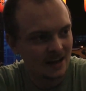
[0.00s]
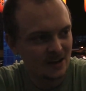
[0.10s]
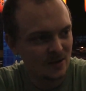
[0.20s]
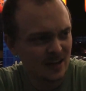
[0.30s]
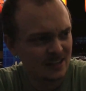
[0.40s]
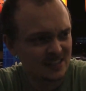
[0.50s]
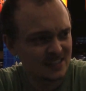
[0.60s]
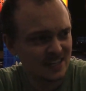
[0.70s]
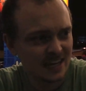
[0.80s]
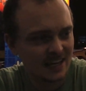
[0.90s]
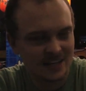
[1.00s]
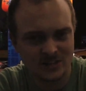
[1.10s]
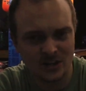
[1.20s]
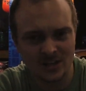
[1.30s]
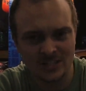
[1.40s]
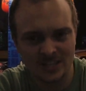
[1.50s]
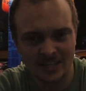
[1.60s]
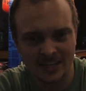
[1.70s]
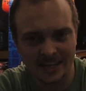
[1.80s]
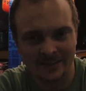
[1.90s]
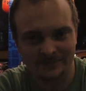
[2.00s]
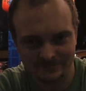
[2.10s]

don't know what else to say. Enjoy your turkey.